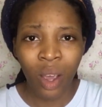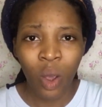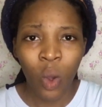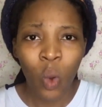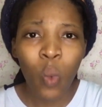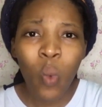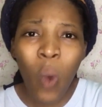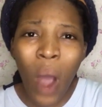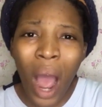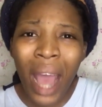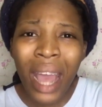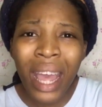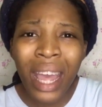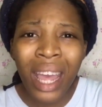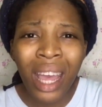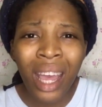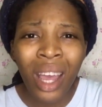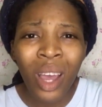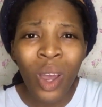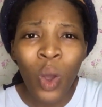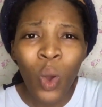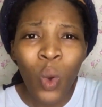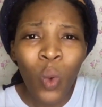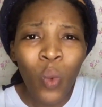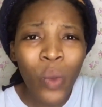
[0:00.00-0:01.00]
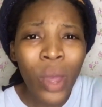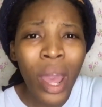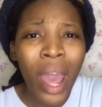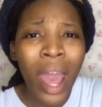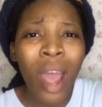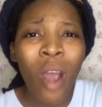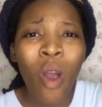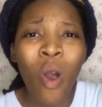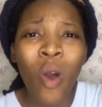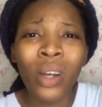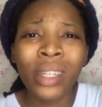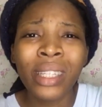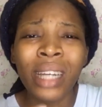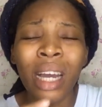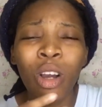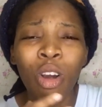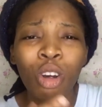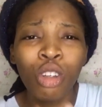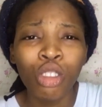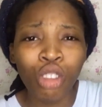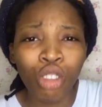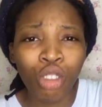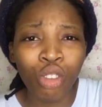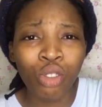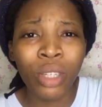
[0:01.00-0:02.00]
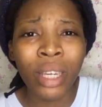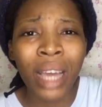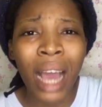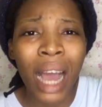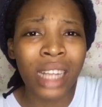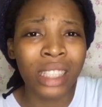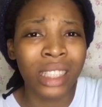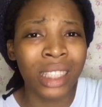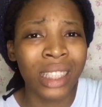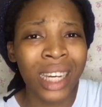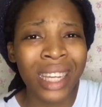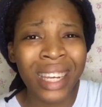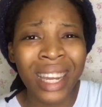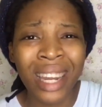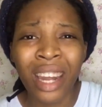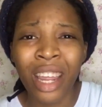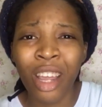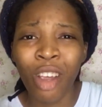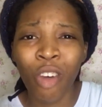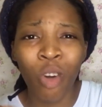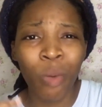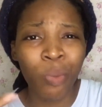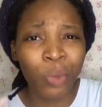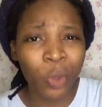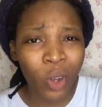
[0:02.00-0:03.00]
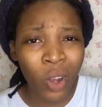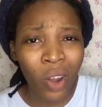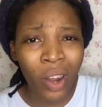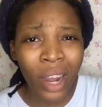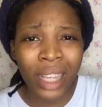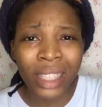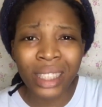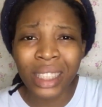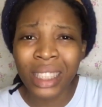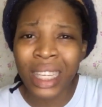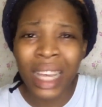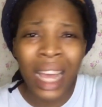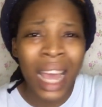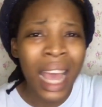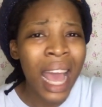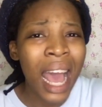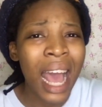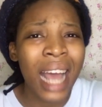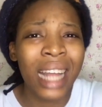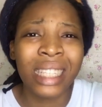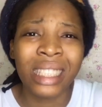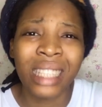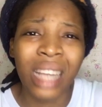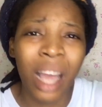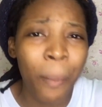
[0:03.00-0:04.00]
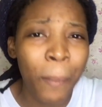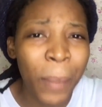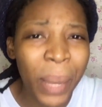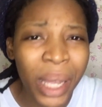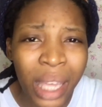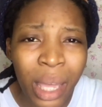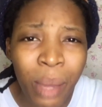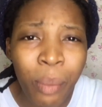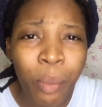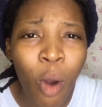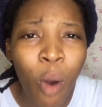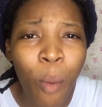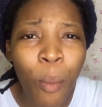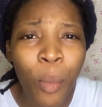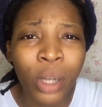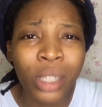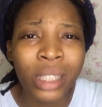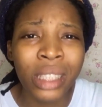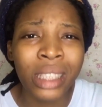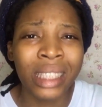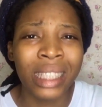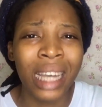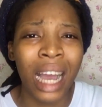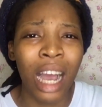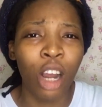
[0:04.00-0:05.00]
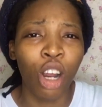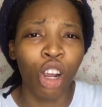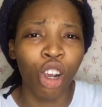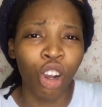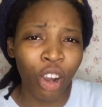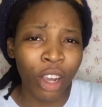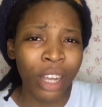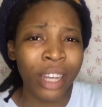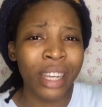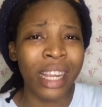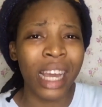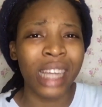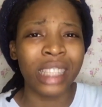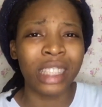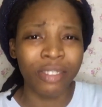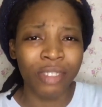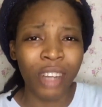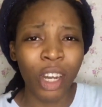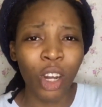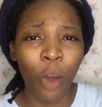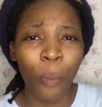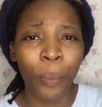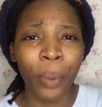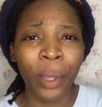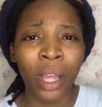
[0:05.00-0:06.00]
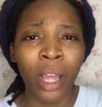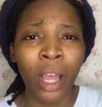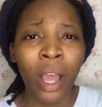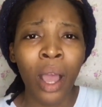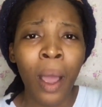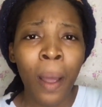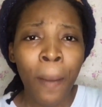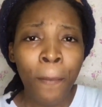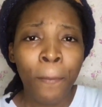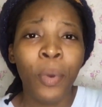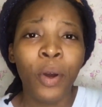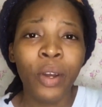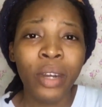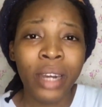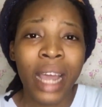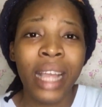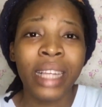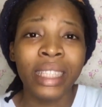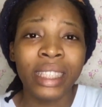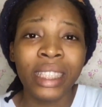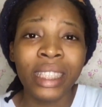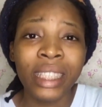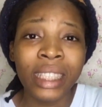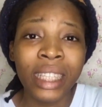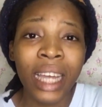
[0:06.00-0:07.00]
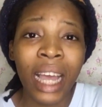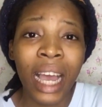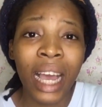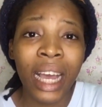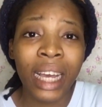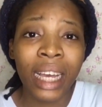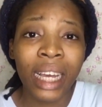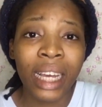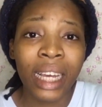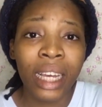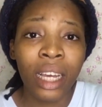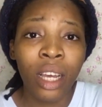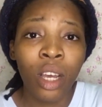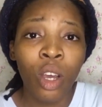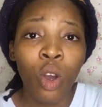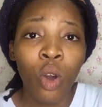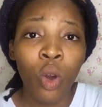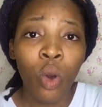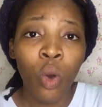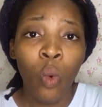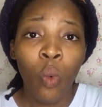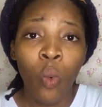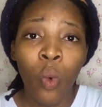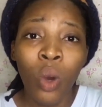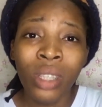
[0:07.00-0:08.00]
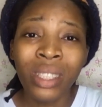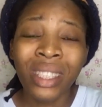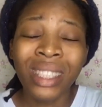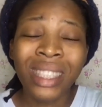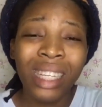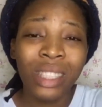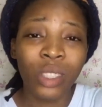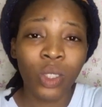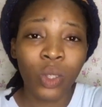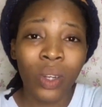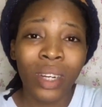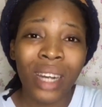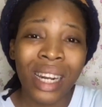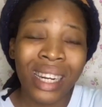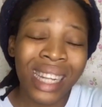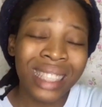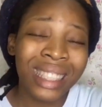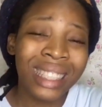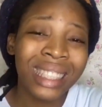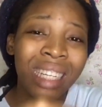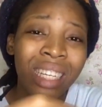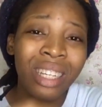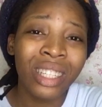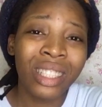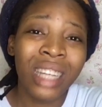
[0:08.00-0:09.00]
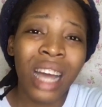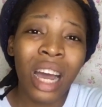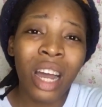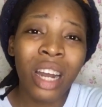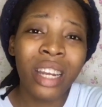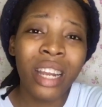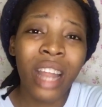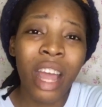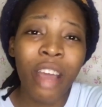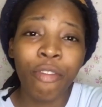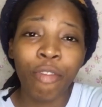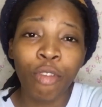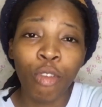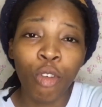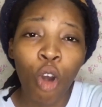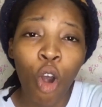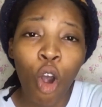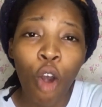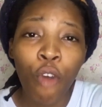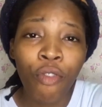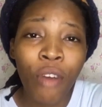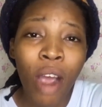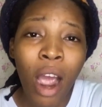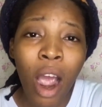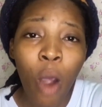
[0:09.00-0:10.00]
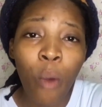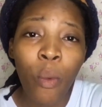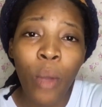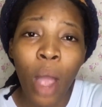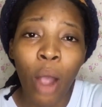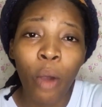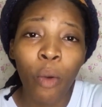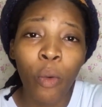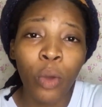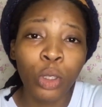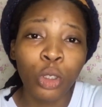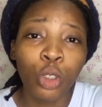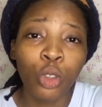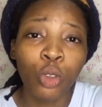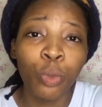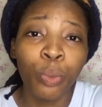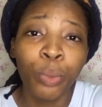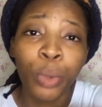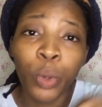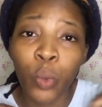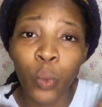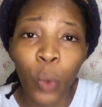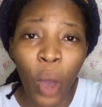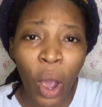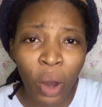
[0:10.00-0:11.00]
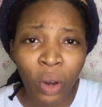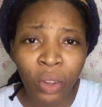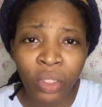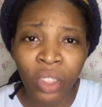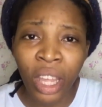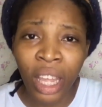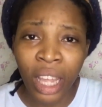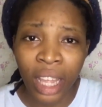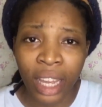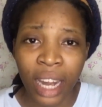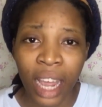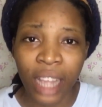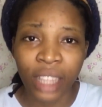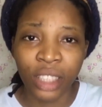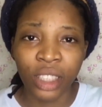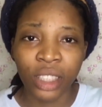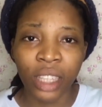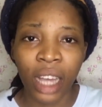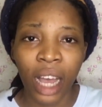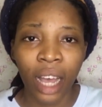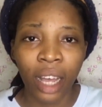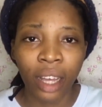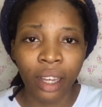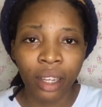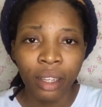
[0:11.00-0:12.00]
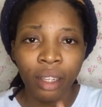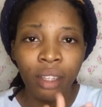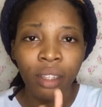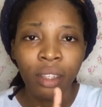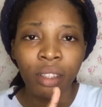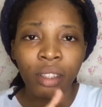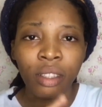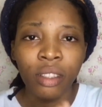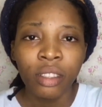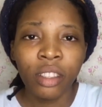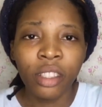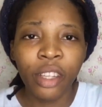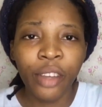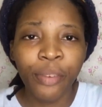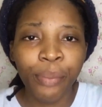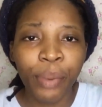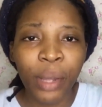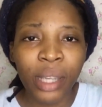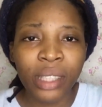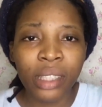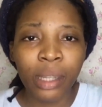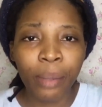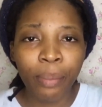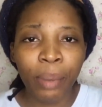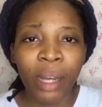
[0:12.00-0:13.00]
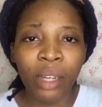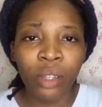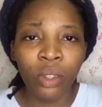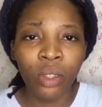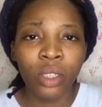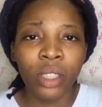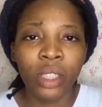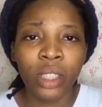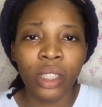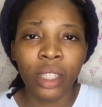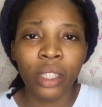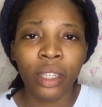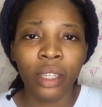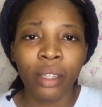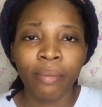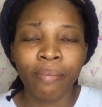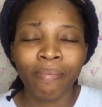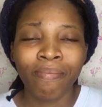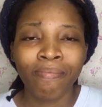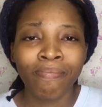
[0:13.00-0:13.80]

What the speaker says: Why? Where other countries are trading in cryptocurrency and they are making more money, they are growing, they are developing, but Nigeria, once they saw that that is another level of how we are going to be wealthy in Nigeria, they placed the ban on it again.